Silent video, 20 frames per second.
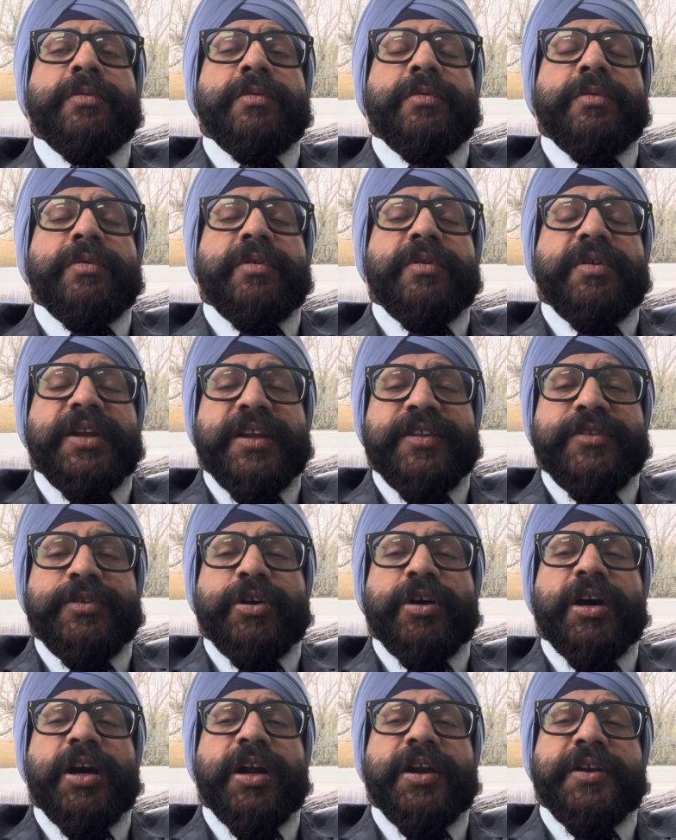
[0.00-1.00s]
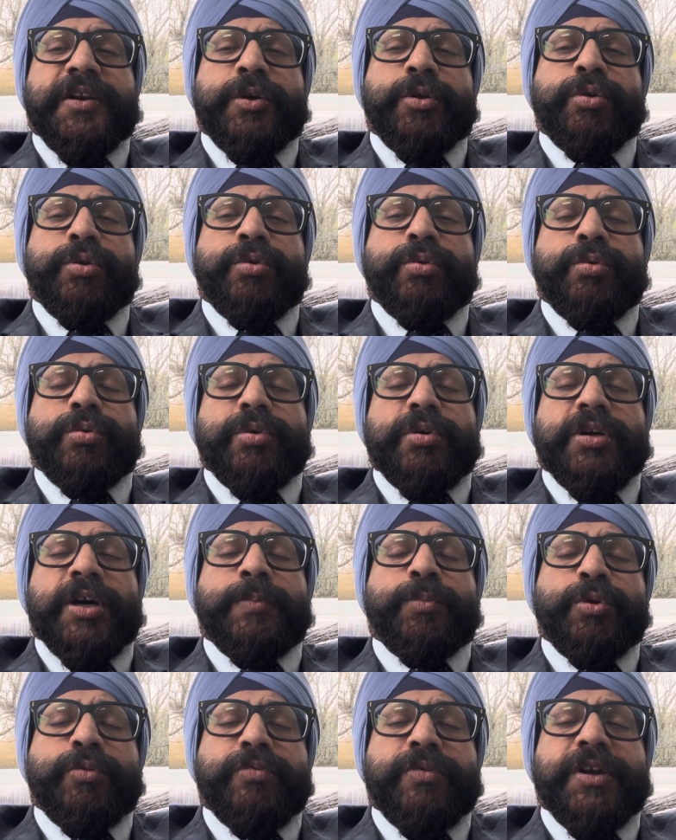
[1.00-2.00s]
raise your heart rate to
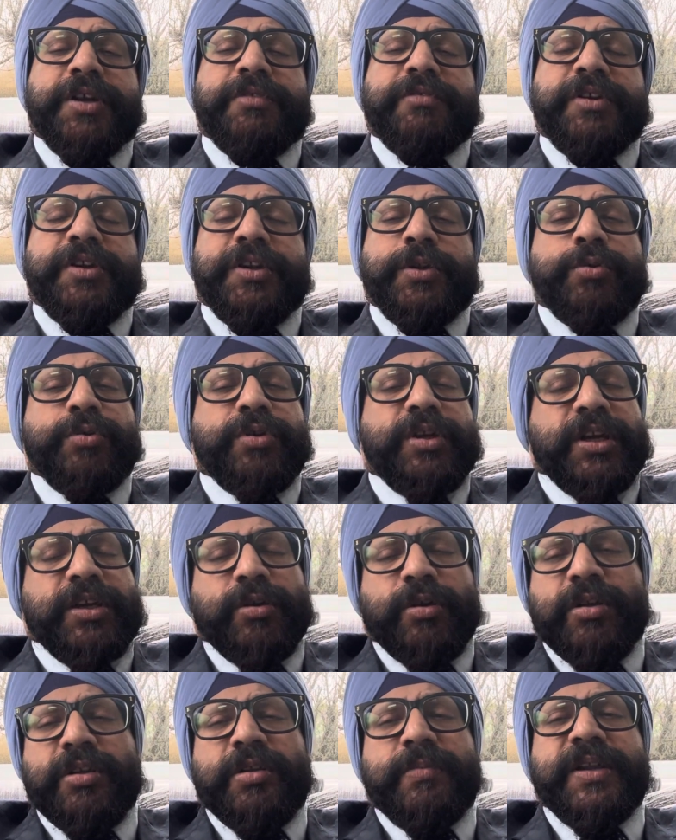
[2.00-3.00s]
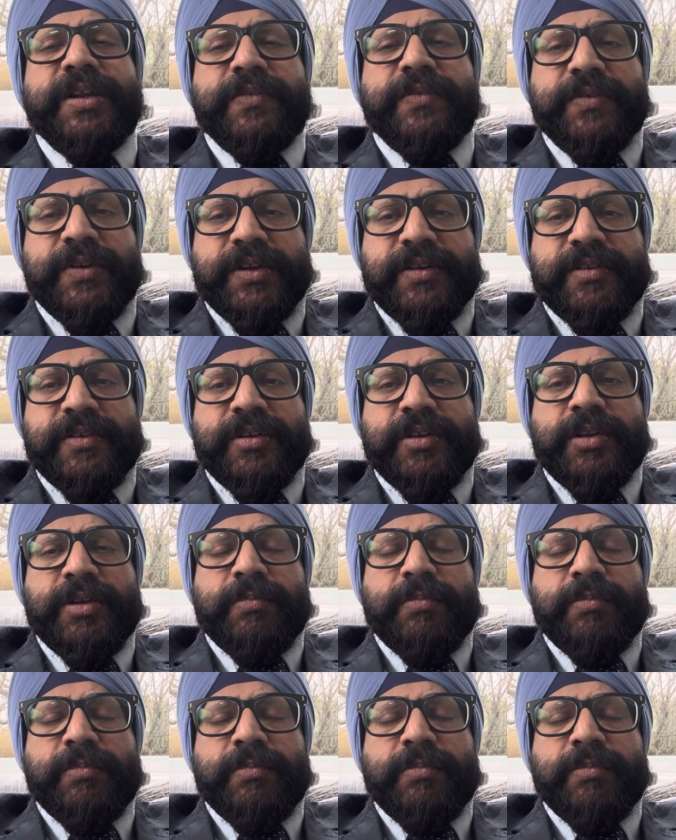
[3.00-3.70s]
up to 120, you get all the benefits.